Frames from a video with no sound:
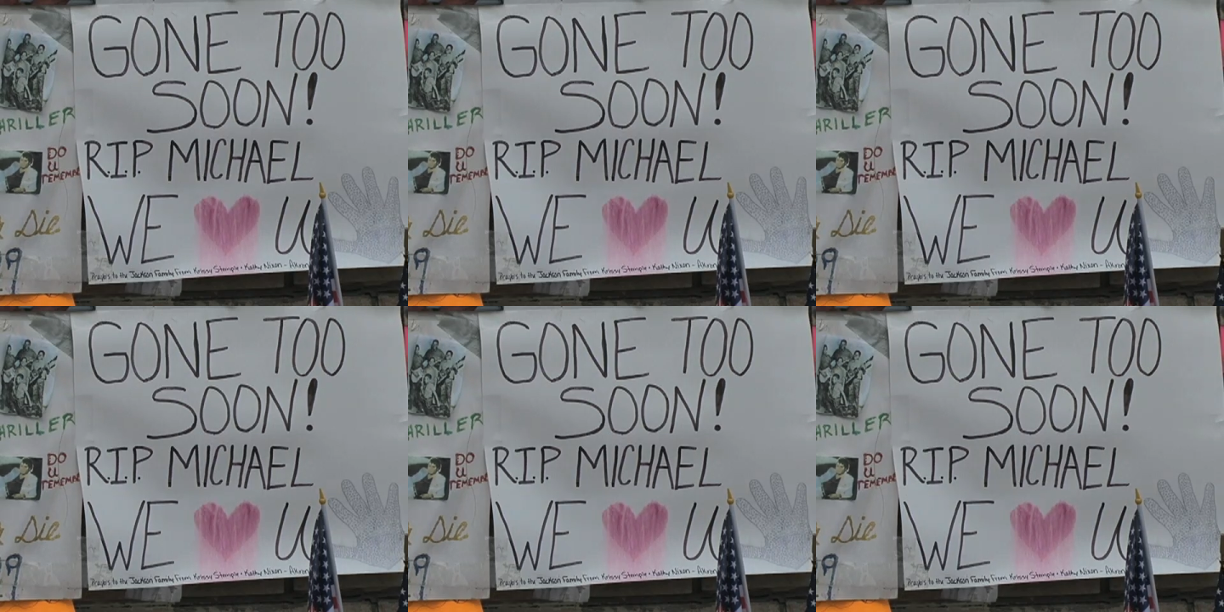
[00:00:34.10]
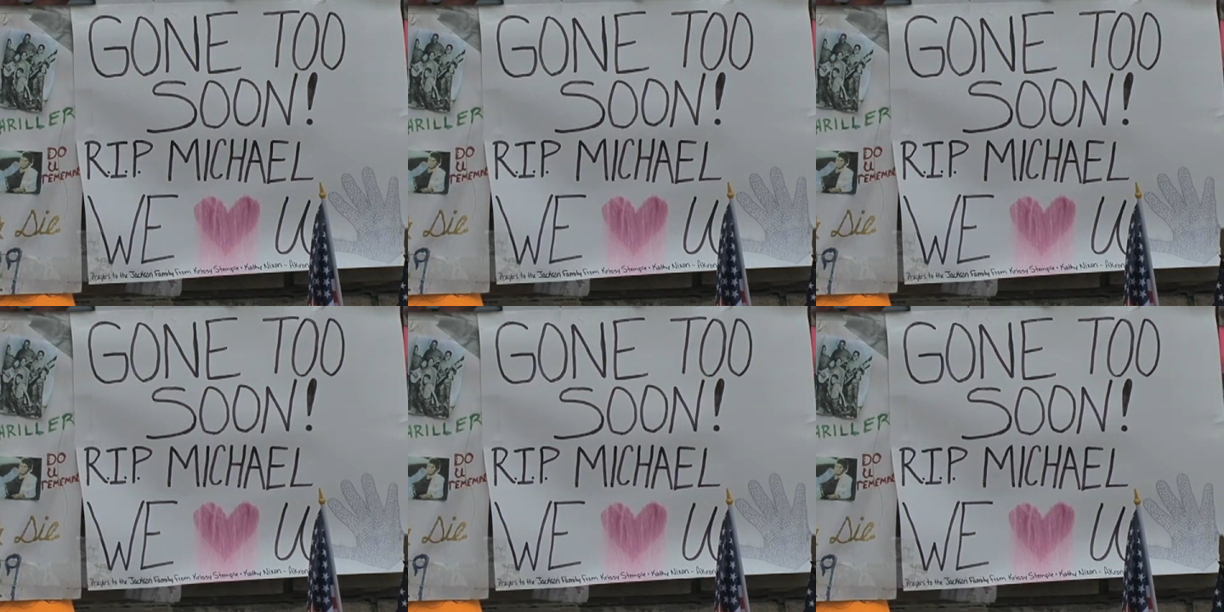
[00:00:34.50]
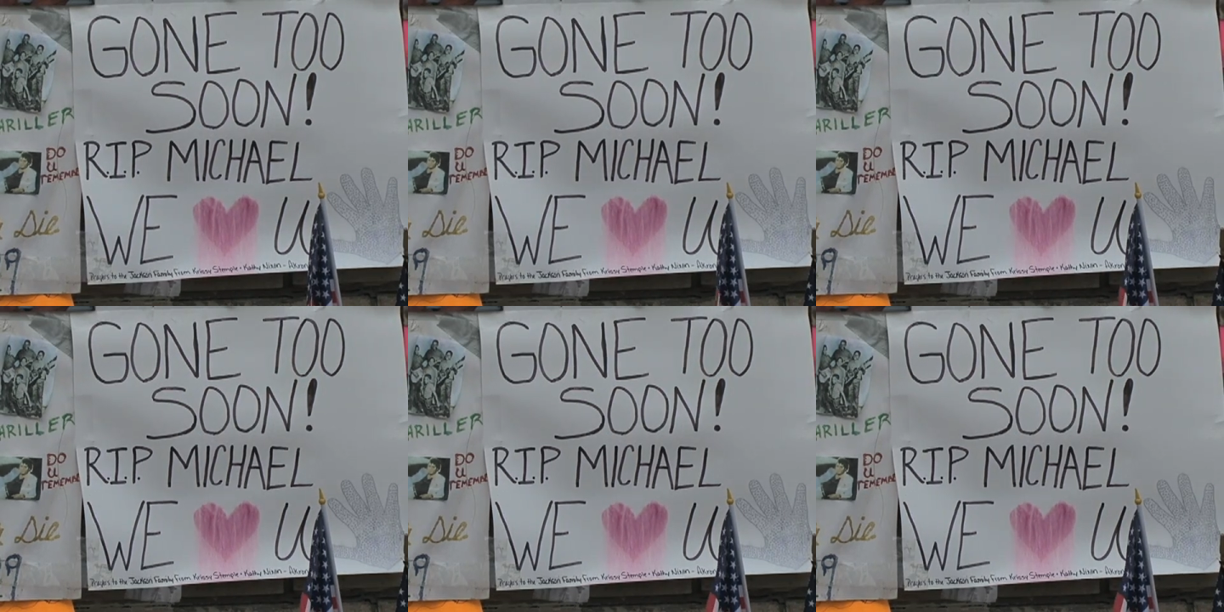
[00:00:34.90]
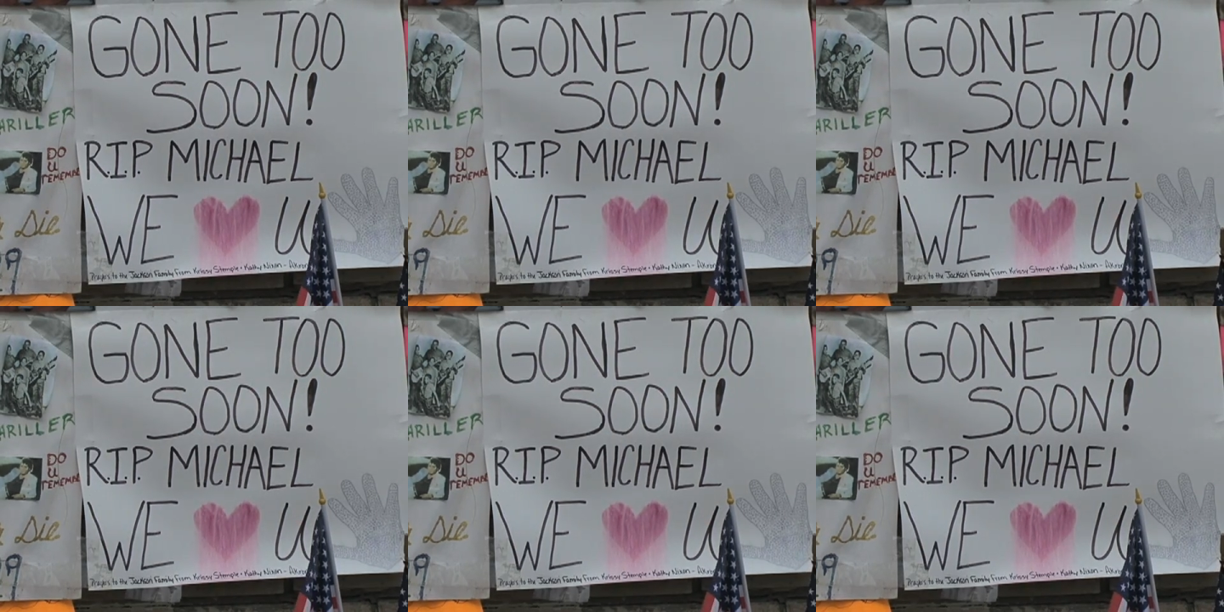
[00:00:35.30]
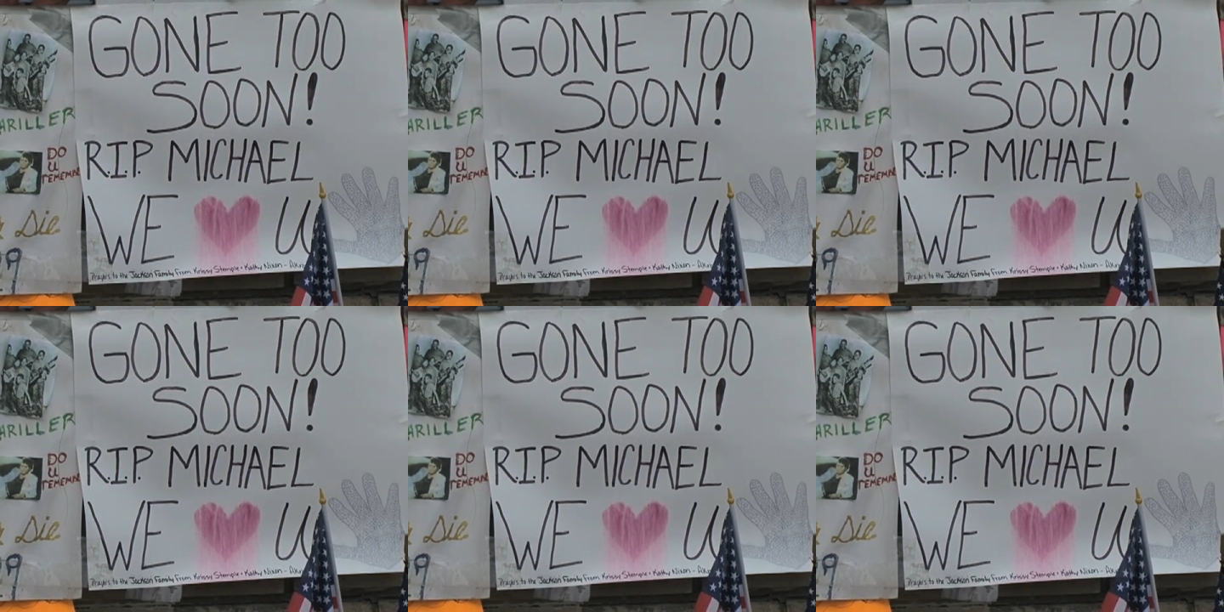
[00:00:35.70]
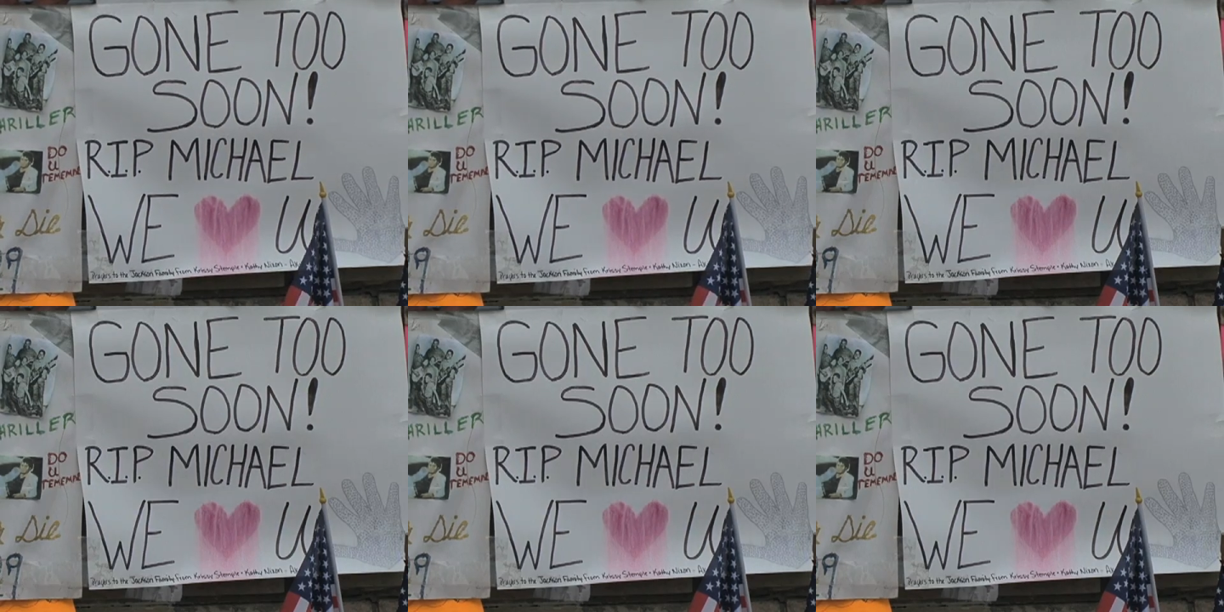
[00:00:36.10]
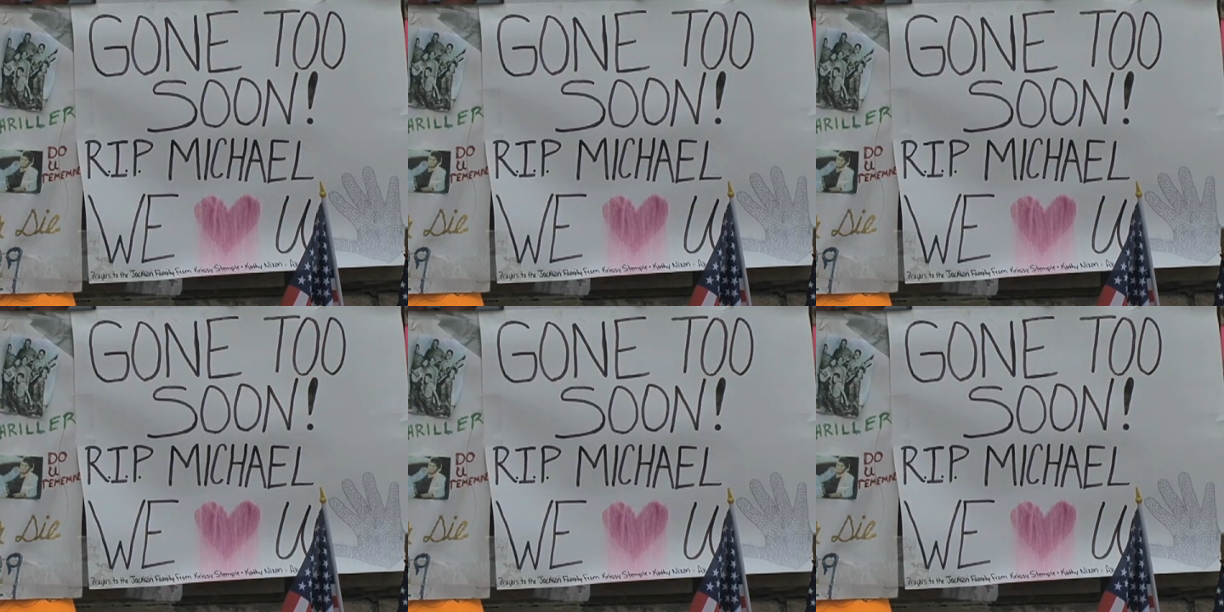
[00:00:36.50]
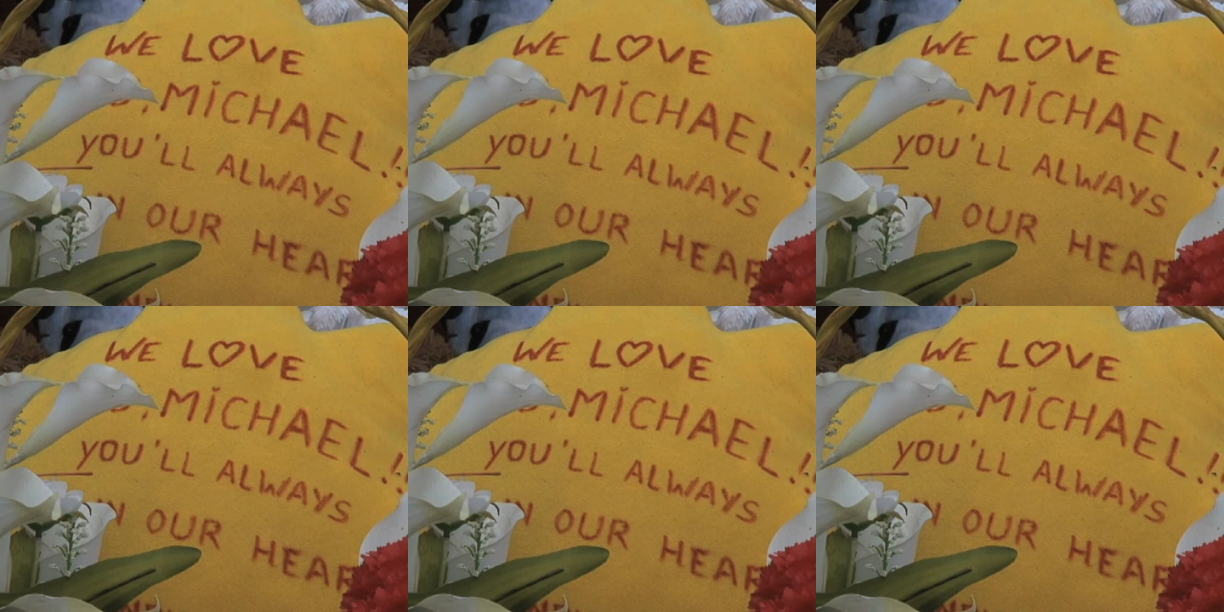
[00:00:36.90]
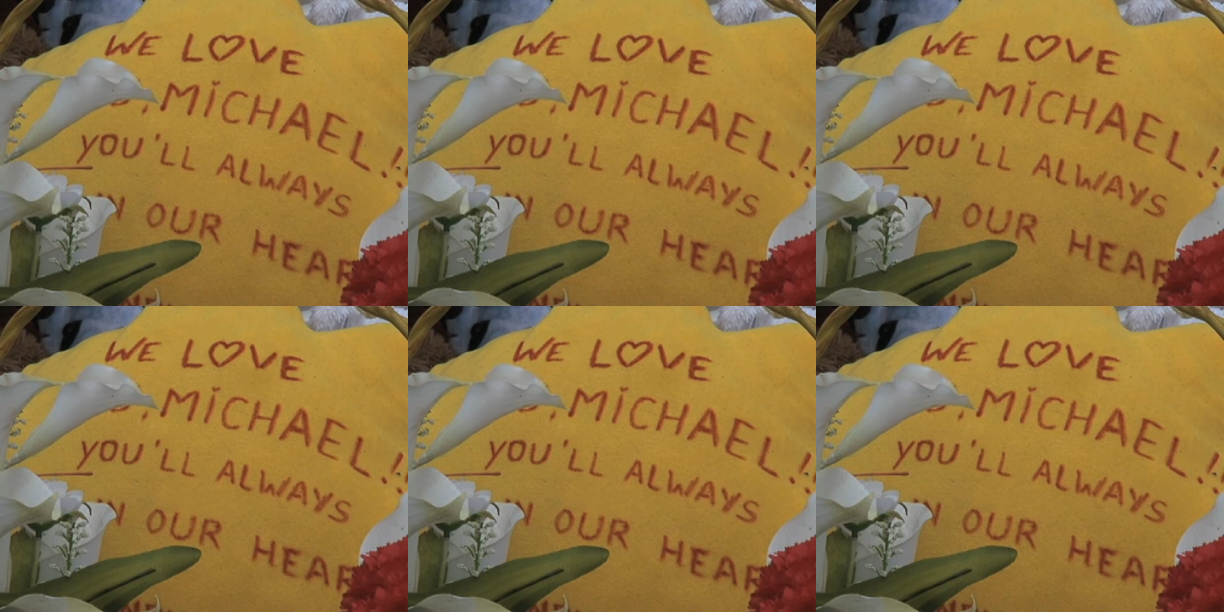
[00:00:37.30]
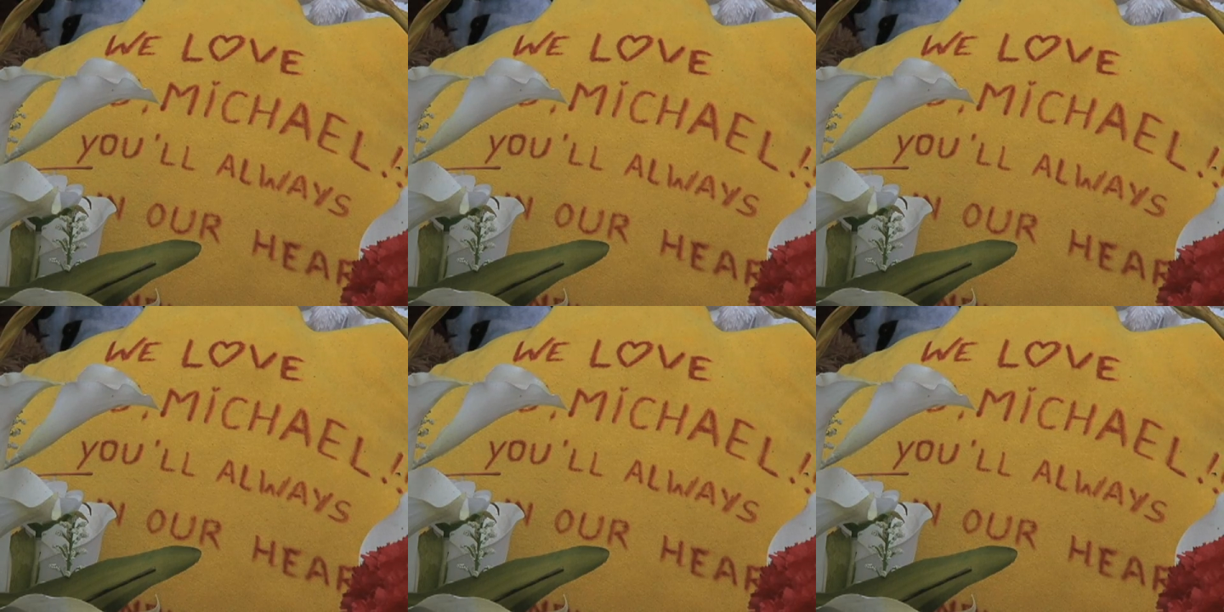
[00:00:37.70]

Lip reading: (no speaker visible)